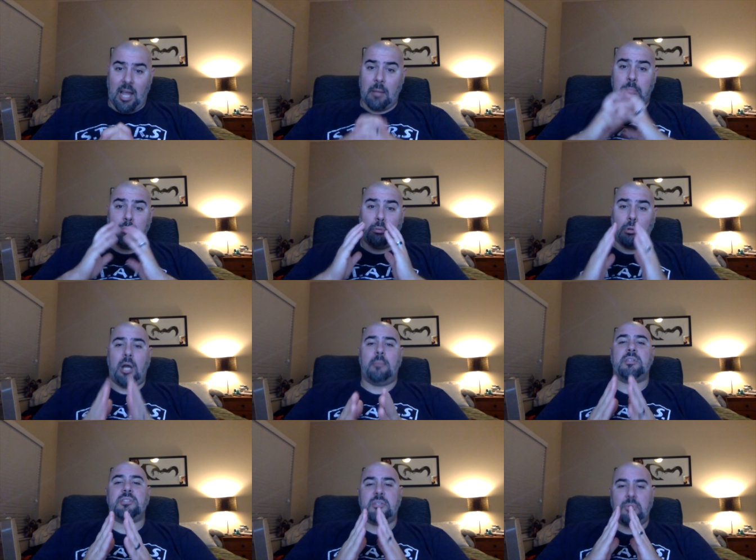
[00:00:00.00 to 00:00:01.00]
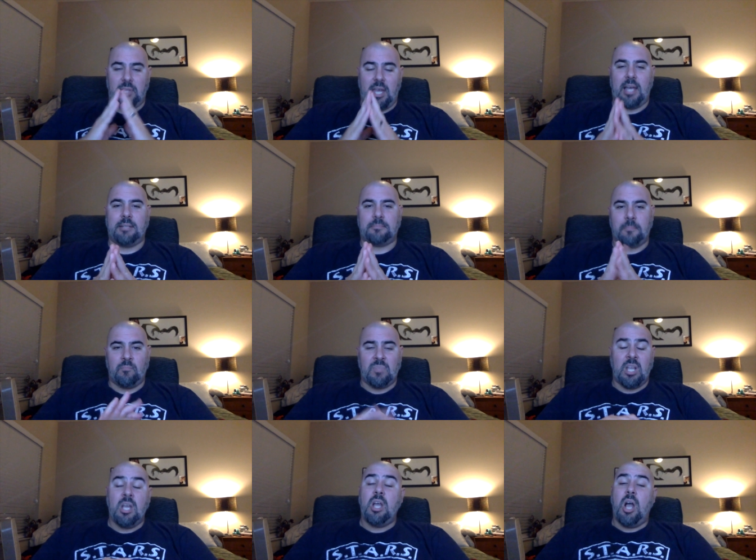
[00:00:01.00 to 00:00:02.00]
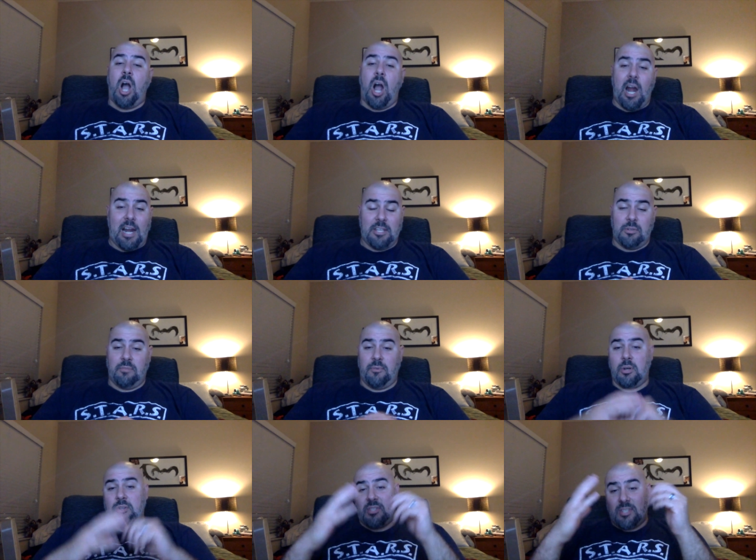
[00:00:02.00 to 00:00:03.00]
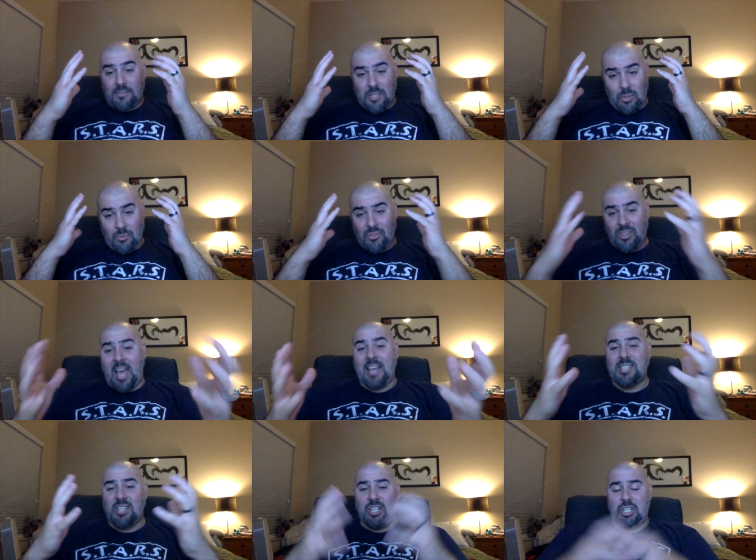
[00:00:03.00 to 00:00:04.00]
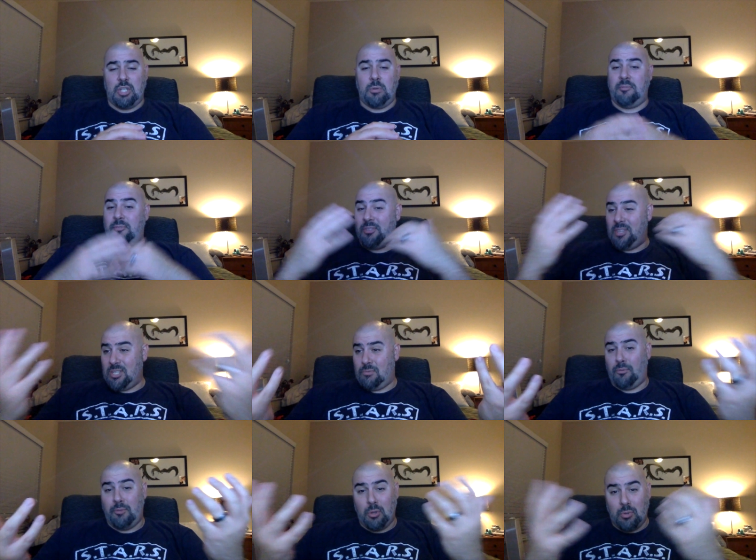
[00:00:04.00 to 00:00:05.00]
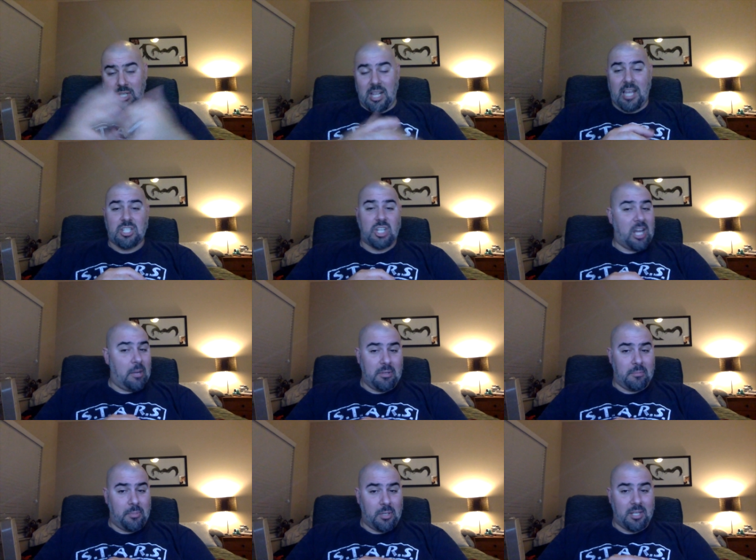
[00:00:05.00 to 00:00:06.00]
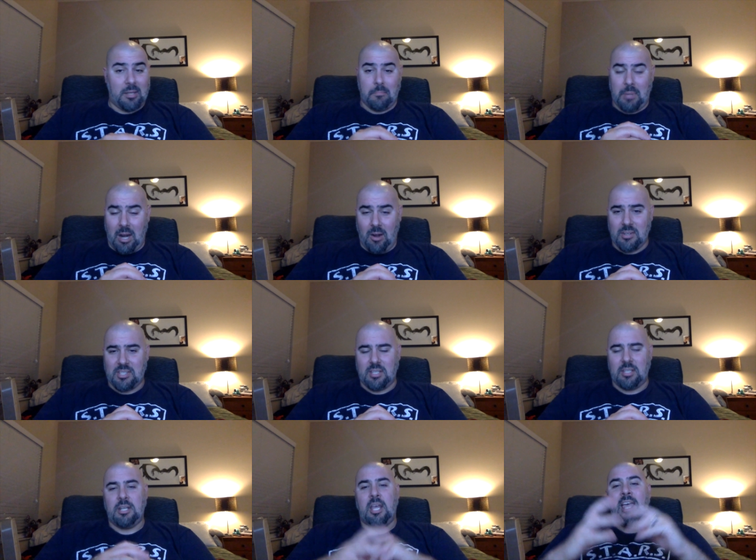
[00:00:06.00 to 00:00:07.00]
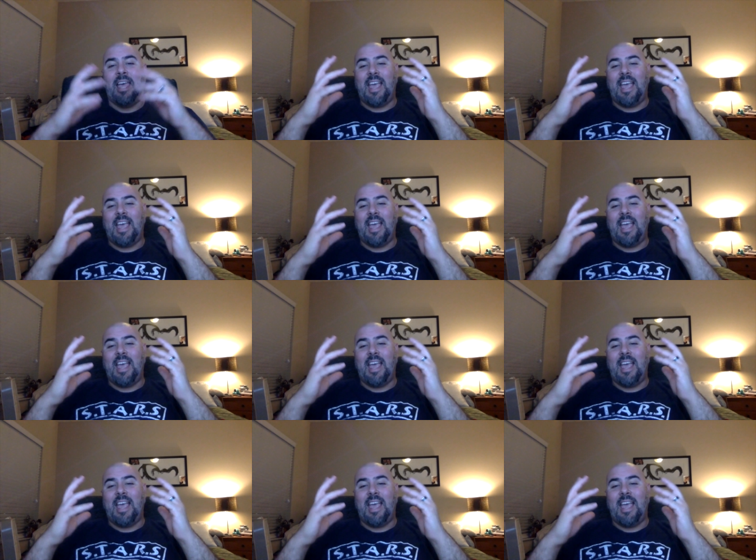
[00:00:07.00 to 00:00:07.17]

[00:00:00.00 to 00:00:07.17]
I promise you that. All right, universe. So that's going to do it for this review slash comic book comparison.